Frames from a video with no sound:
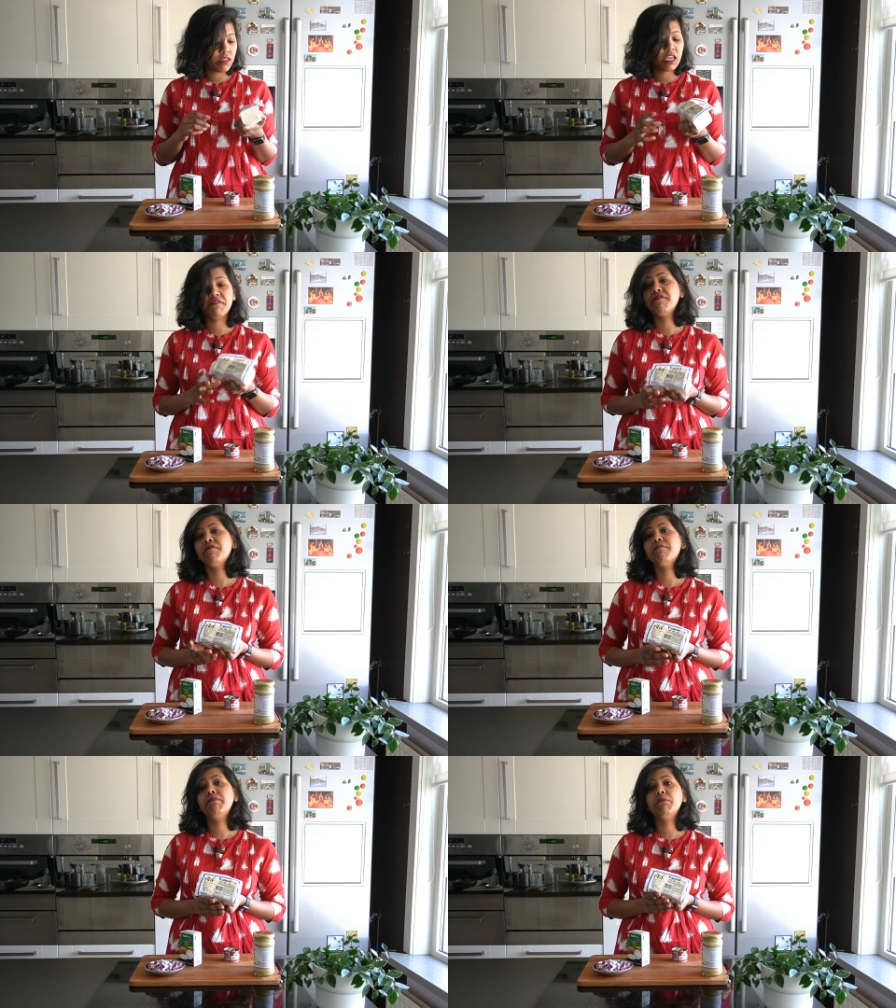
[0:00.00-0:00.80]
if
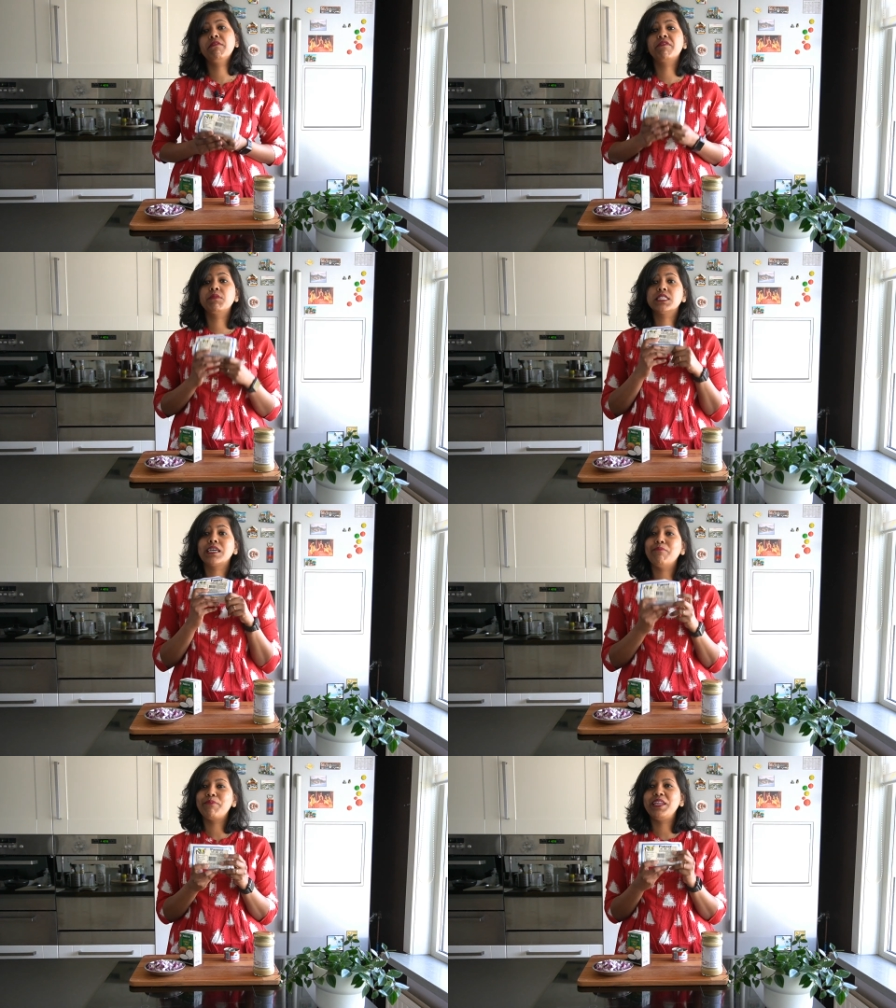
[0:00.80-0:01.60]
people from this
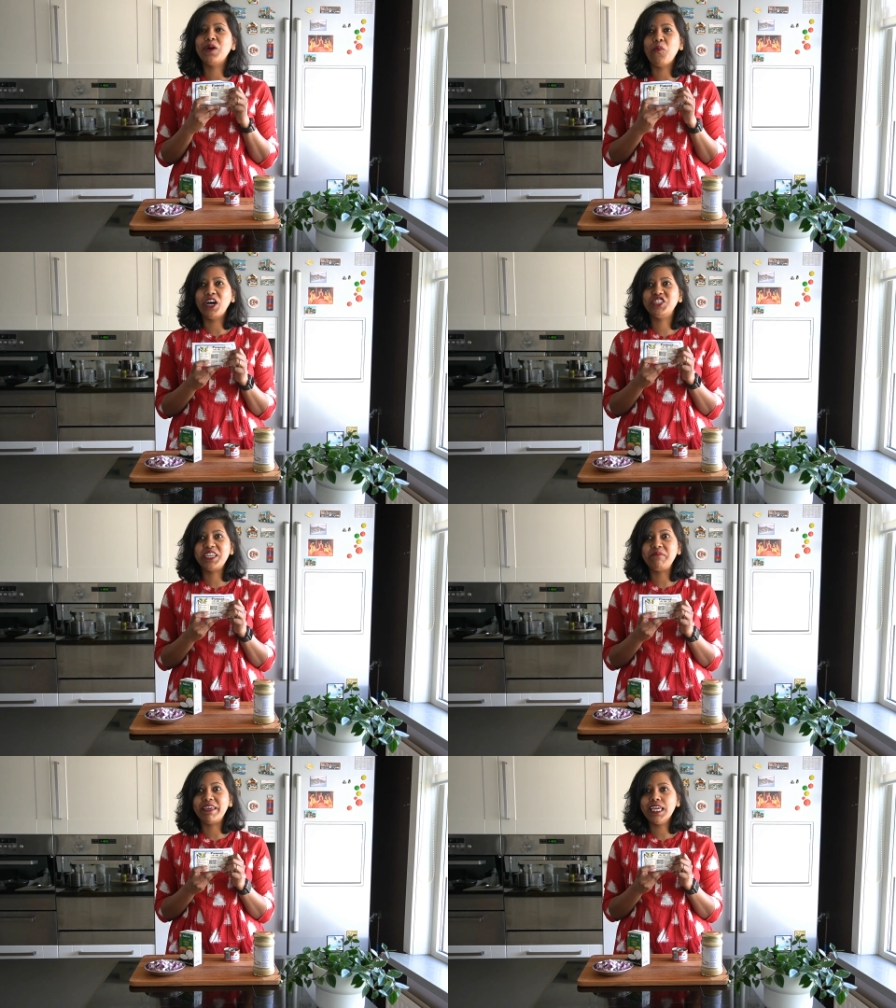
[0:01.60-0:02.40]
company are
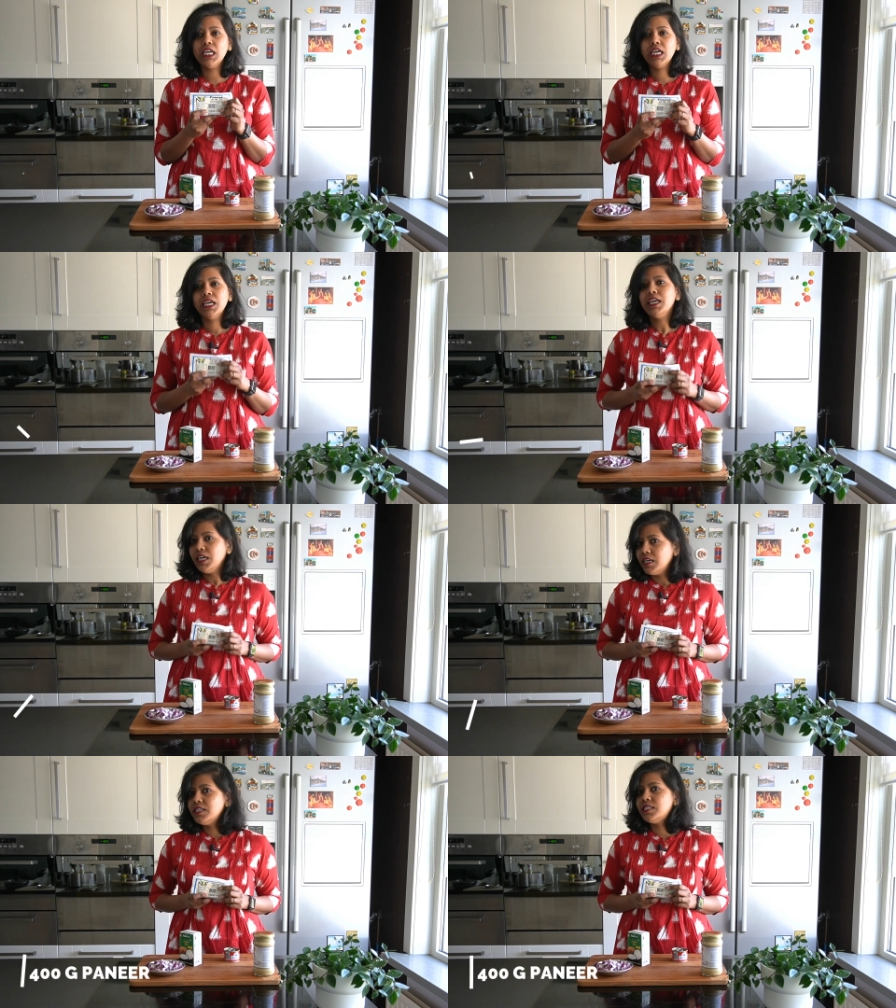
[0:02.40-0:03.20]
watching me
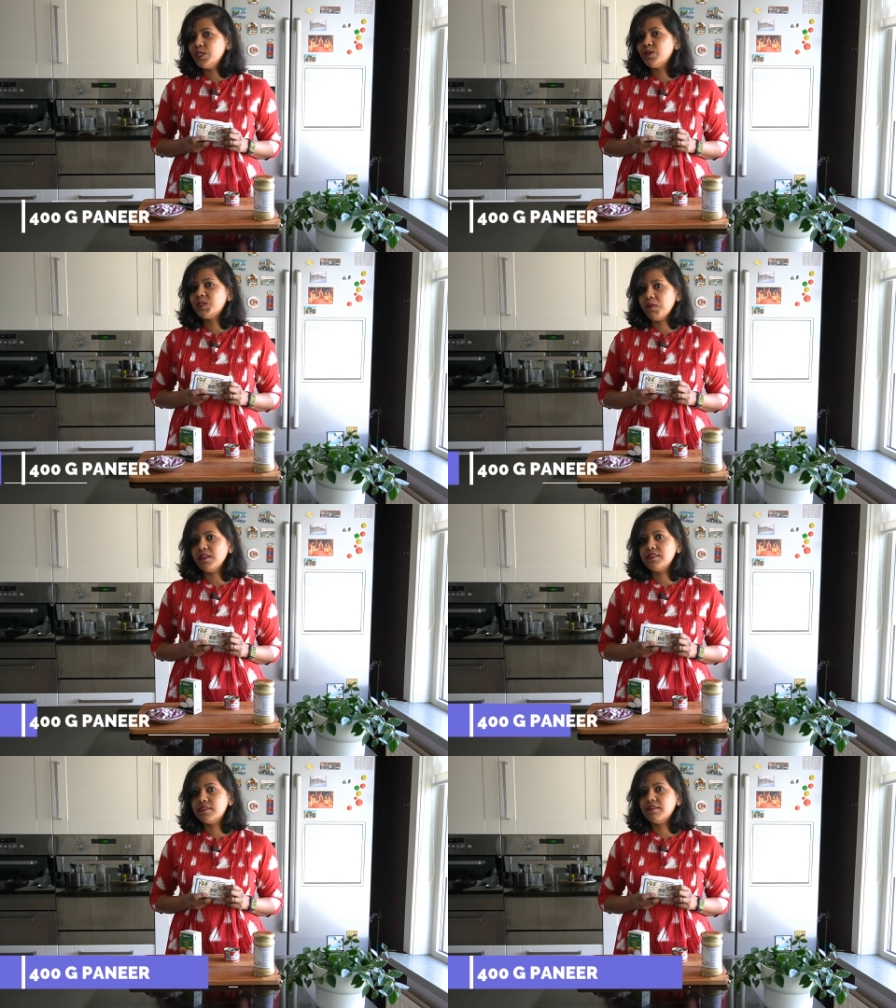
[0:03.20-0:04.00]
to
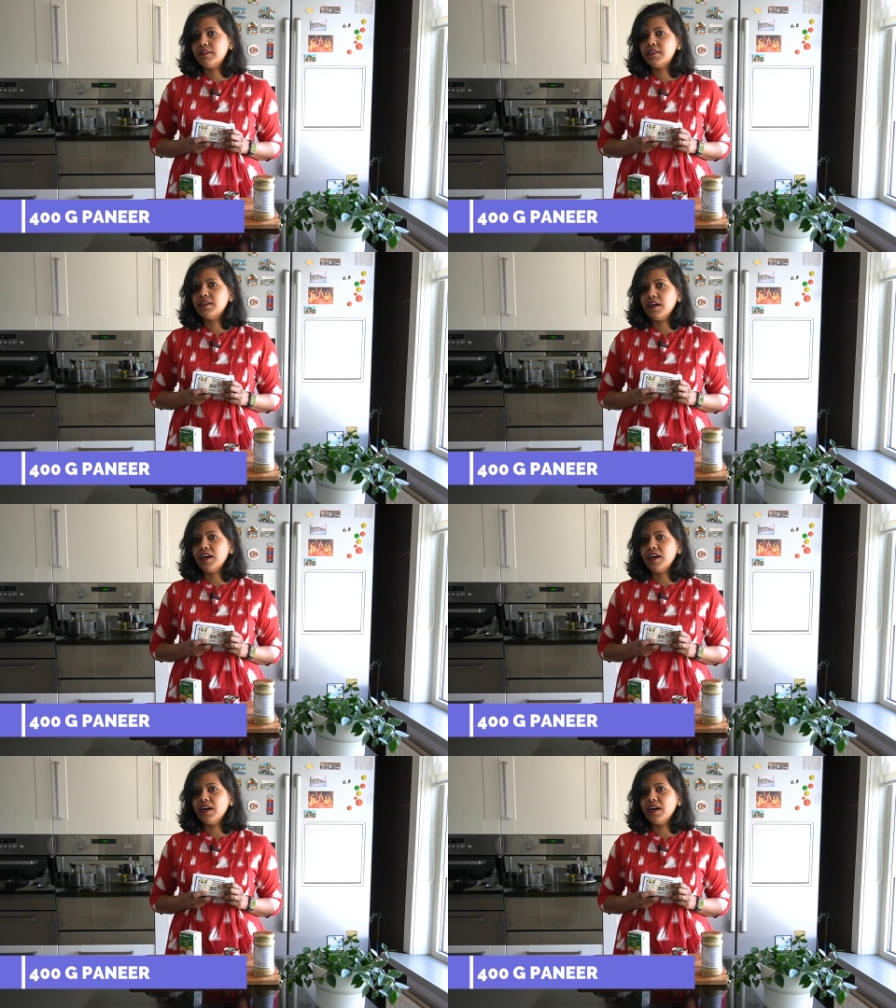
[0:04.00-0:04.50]
sponsor